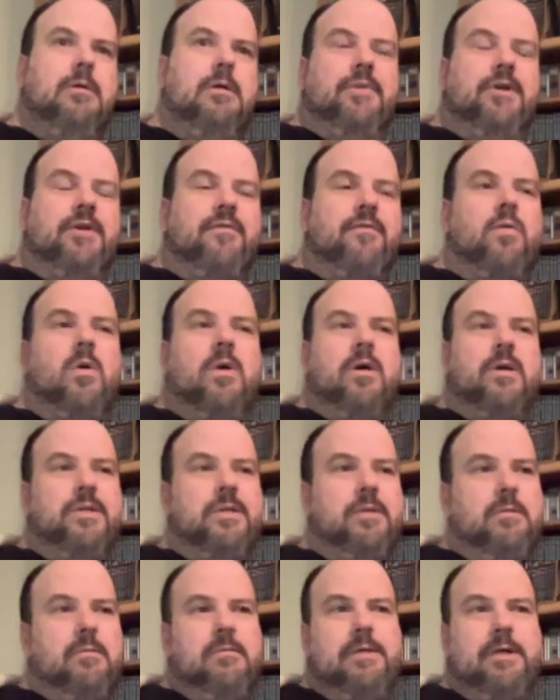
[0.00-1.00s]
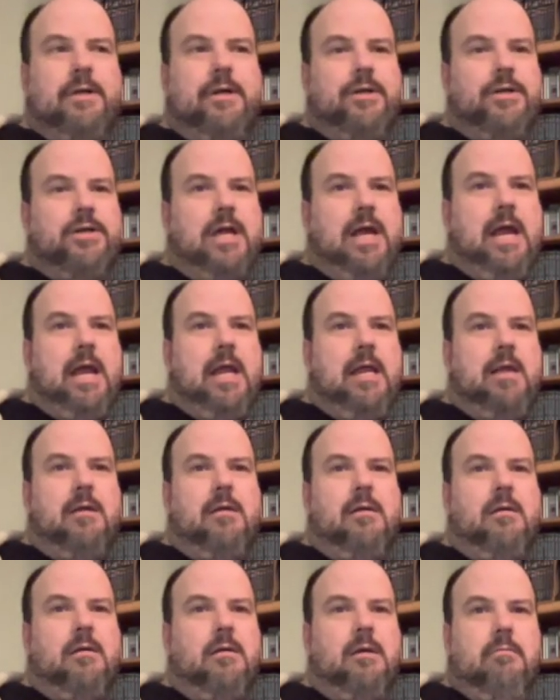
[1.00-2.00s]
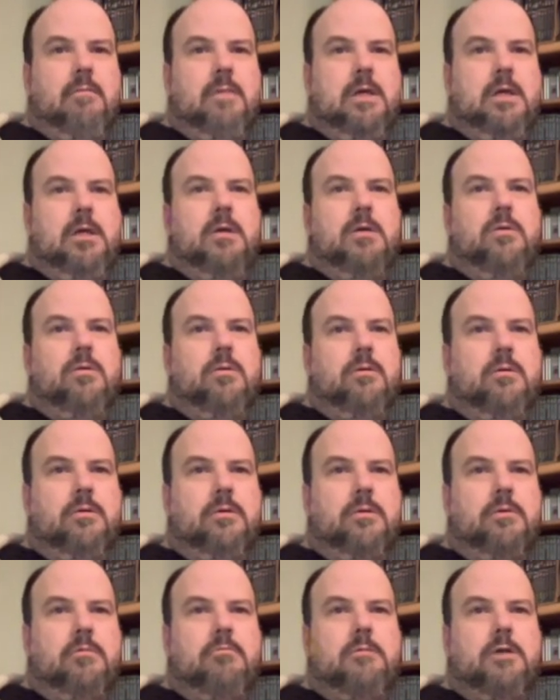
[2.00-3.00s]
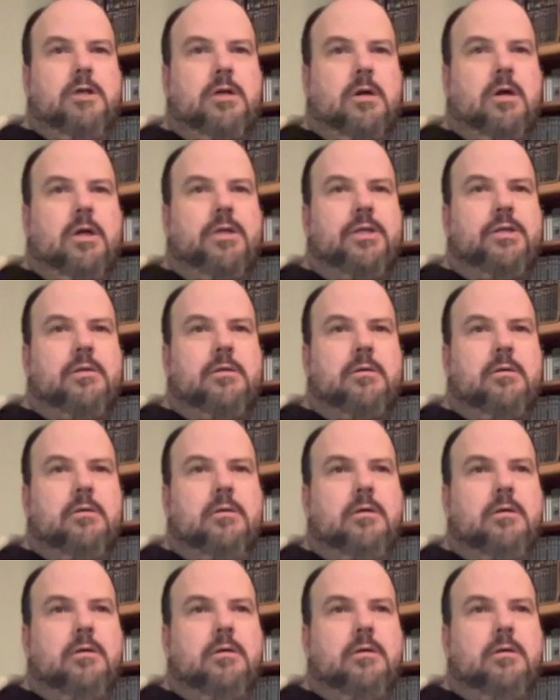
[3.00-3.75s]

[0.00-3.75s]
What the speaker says: But of course, Sarah Jane, huge crush